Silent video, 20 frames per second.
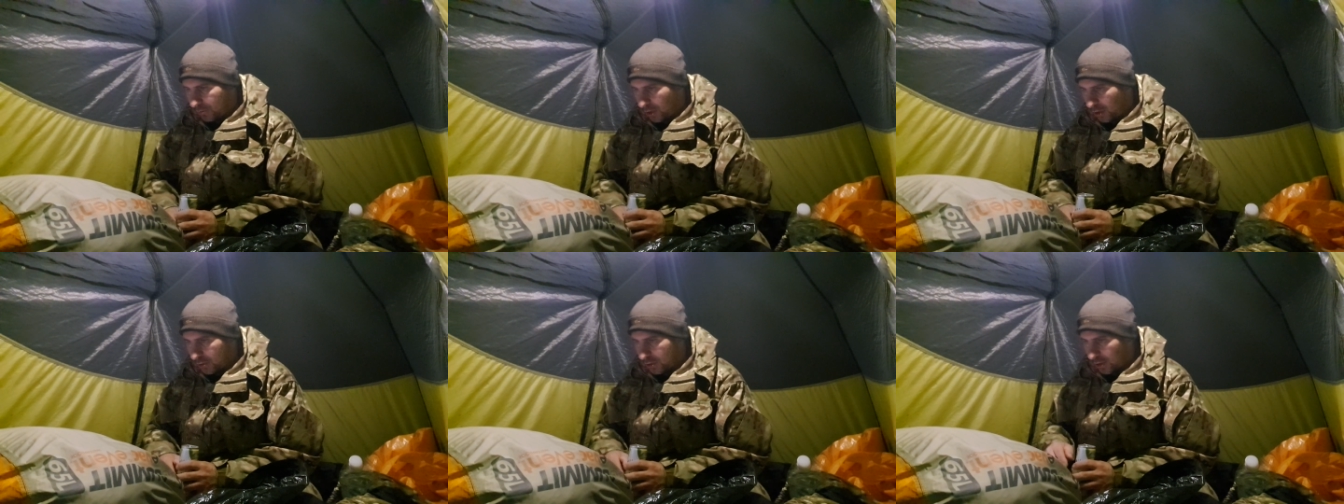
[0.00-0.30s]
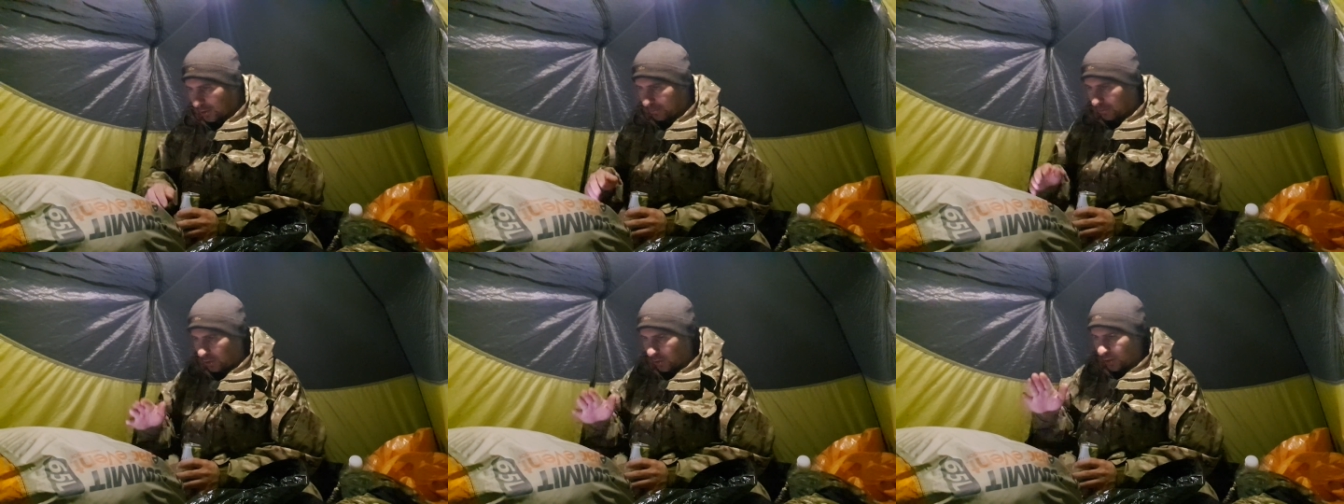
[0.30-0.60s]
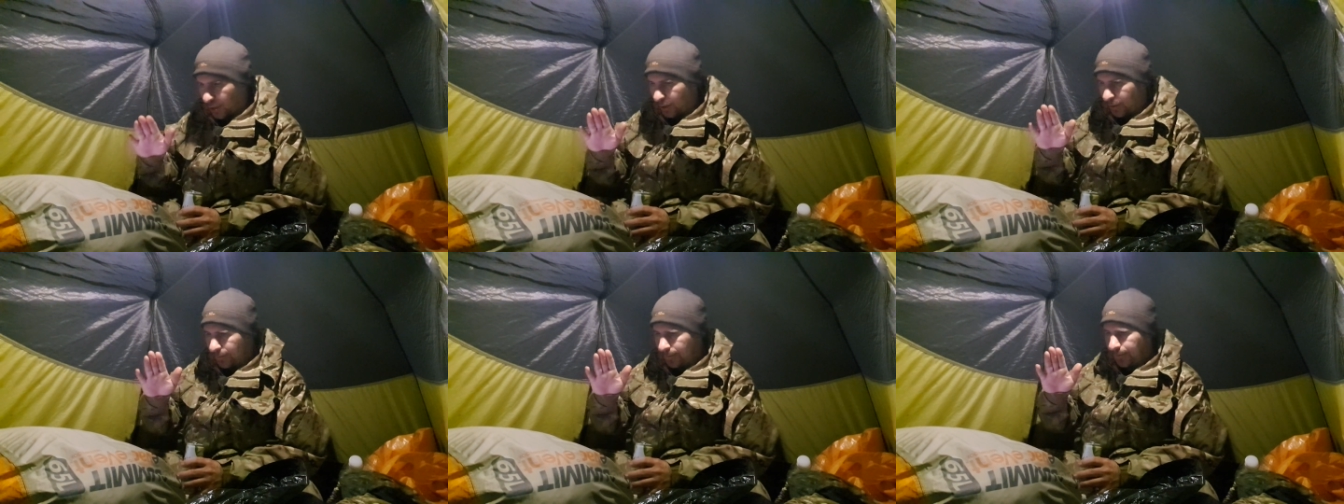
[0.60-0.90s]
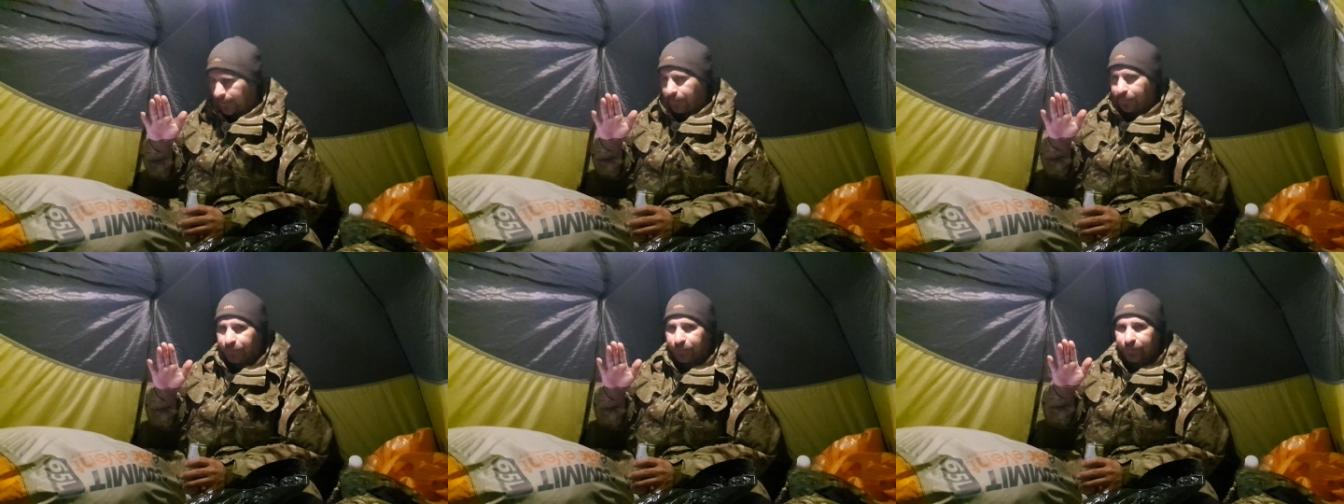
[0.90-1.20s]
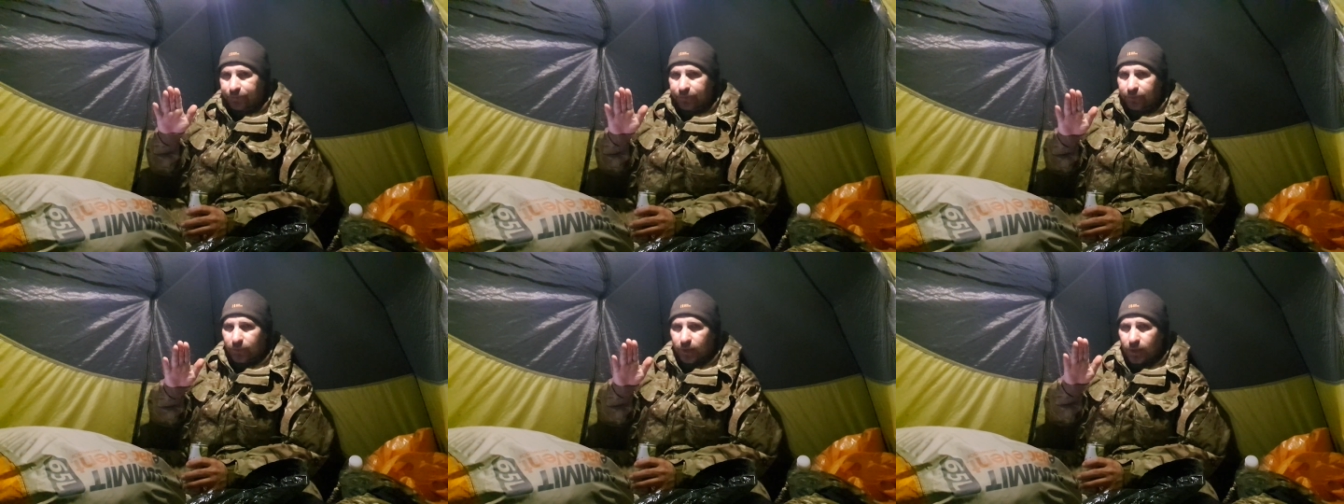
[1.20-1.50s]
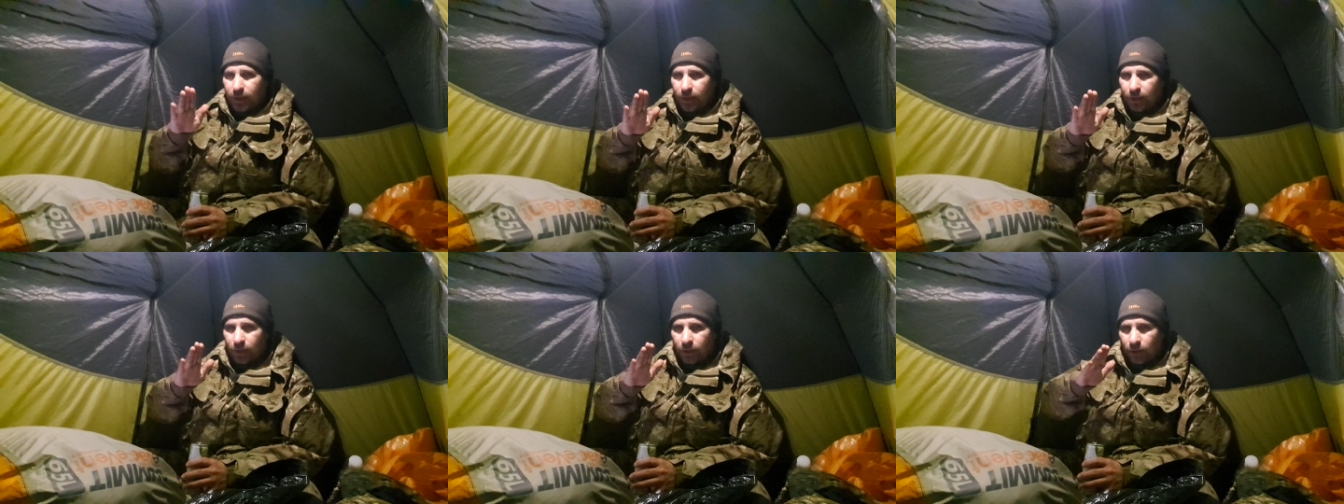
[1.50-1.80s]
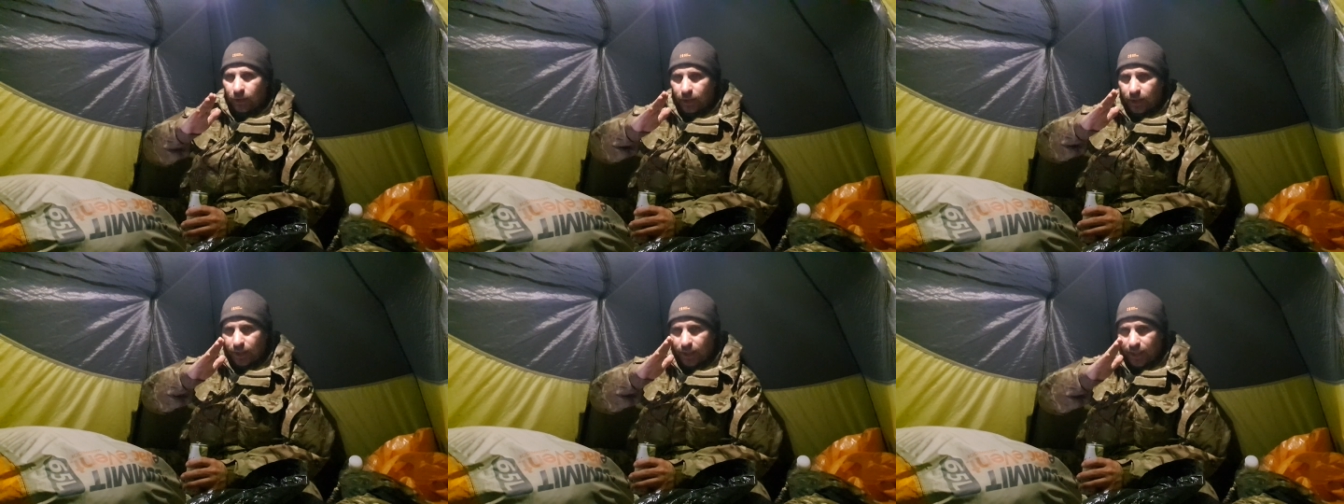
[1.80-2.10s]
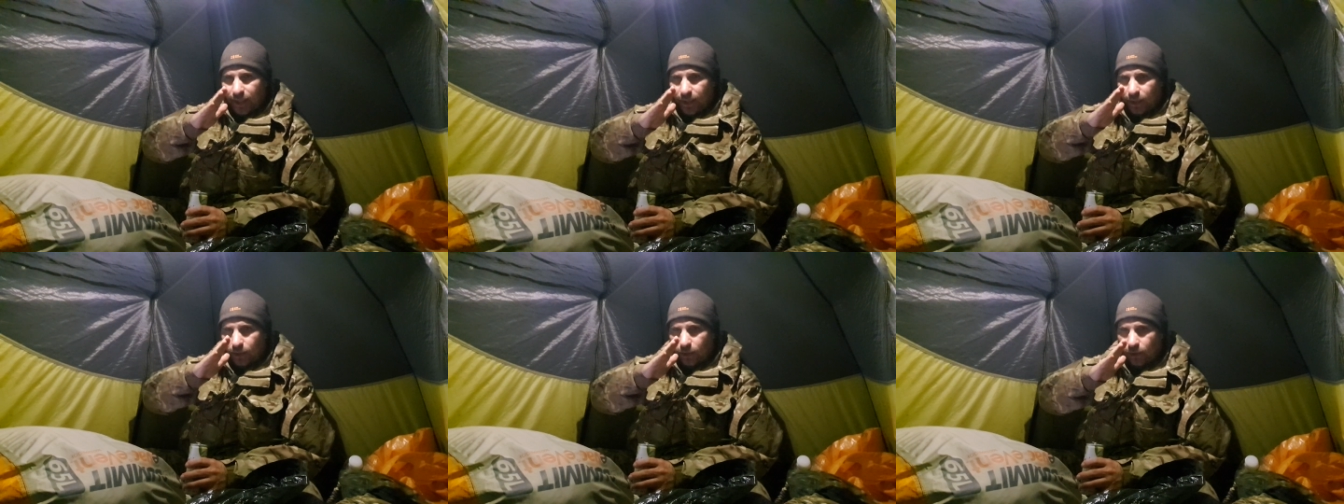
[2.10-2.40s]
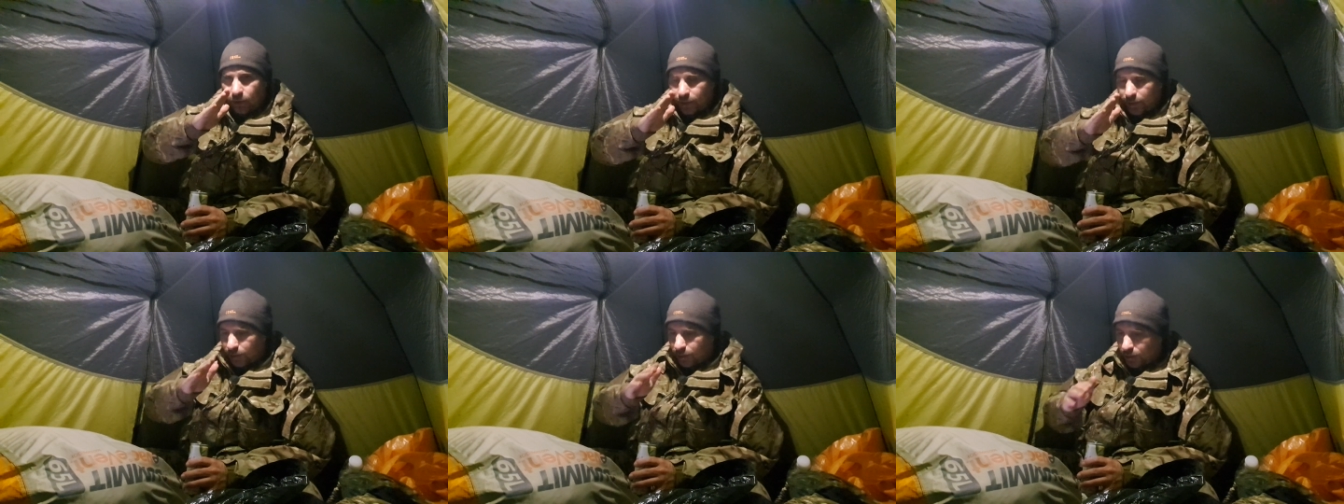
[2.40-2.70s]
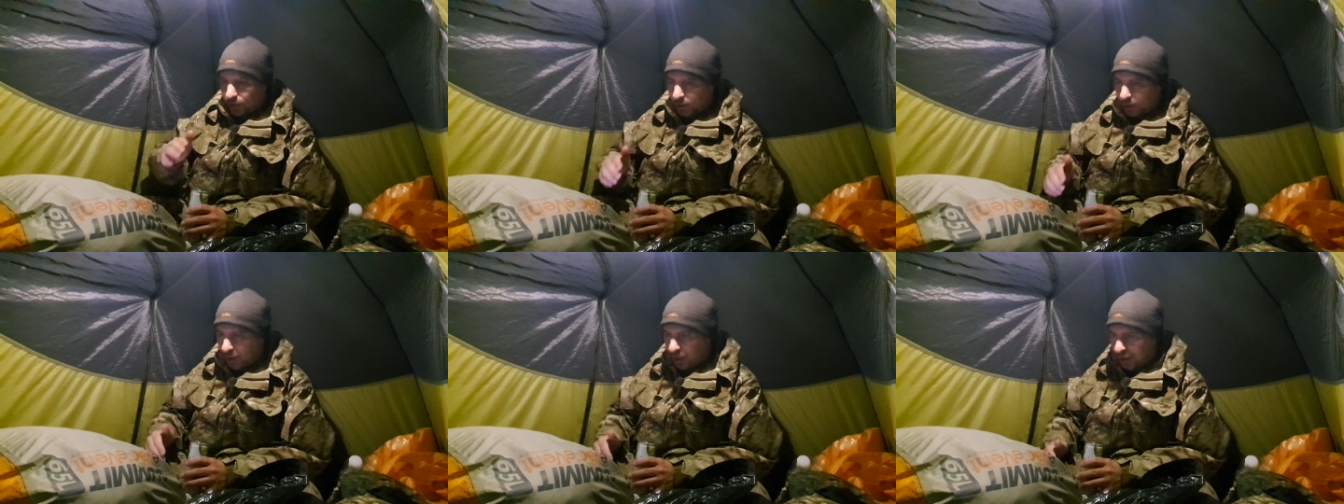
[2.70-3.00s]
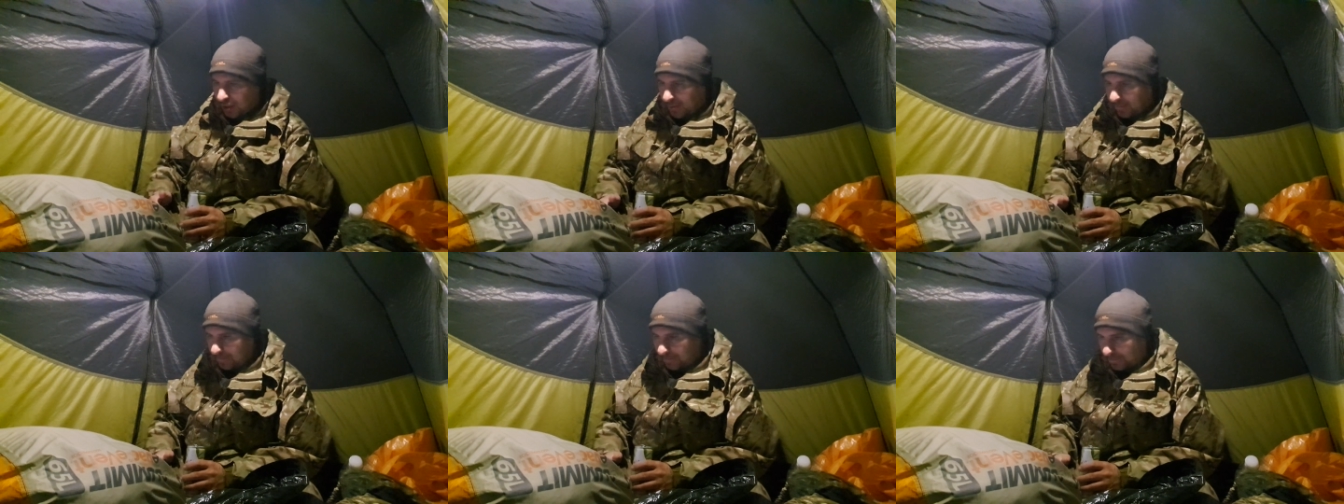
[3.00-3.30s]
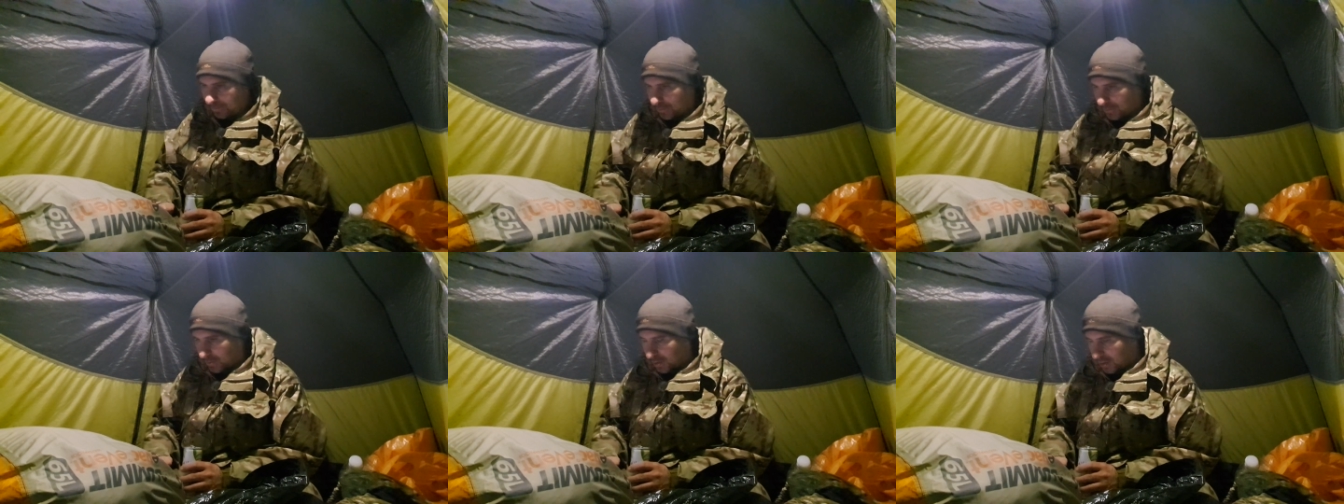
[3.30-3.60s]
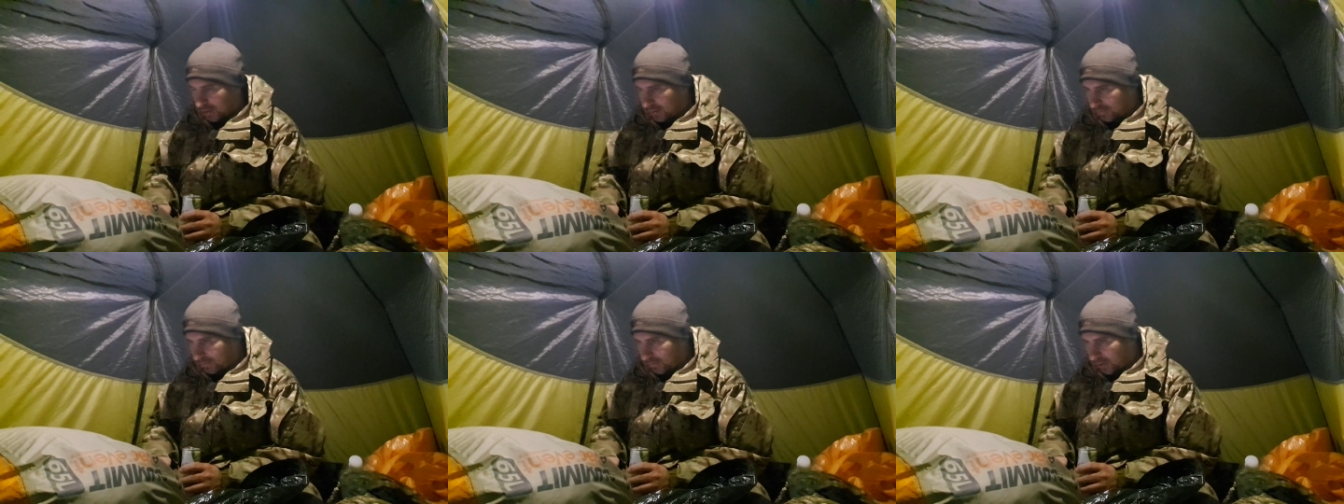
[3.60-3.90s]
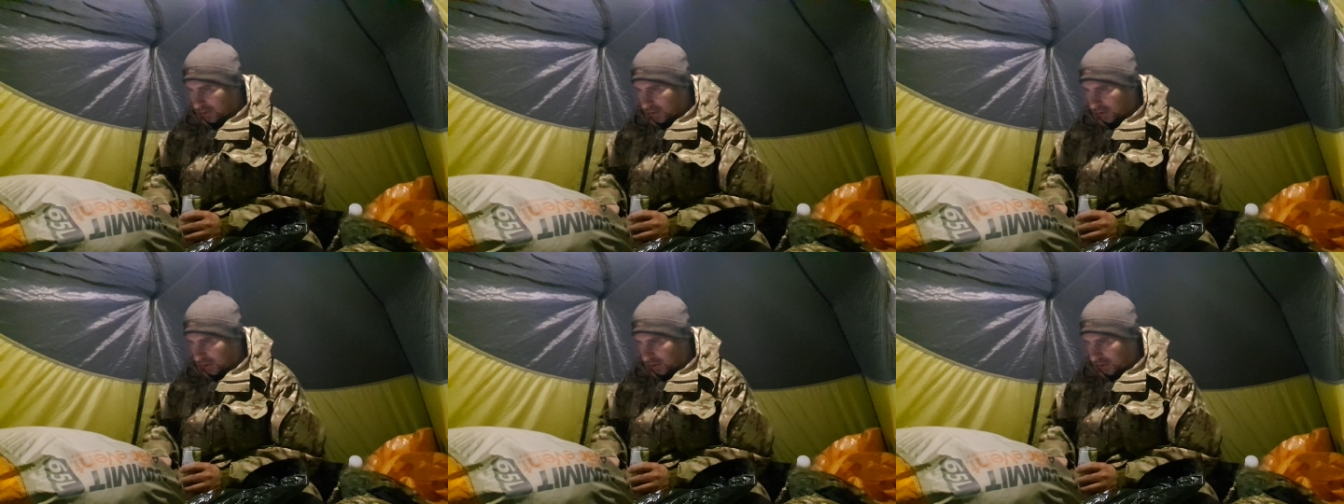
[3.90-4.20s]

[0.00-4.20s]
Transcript: goes up like an incline like that. It's fucking